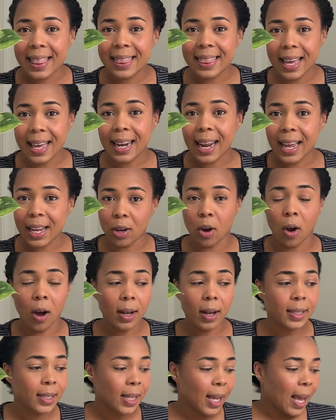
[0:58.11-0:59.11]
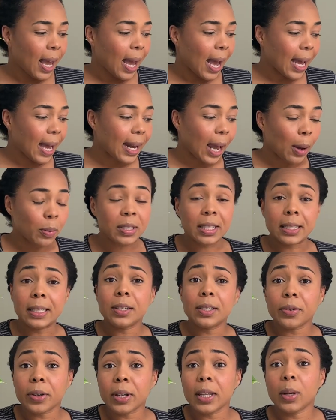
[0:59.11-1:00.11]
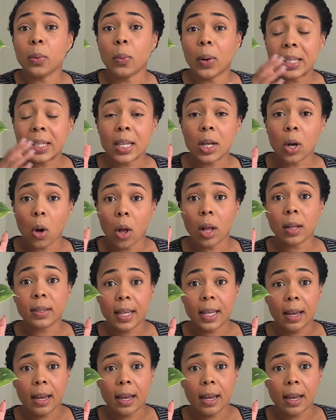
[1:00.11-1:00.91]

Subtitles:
that I got. And I was literally waiting all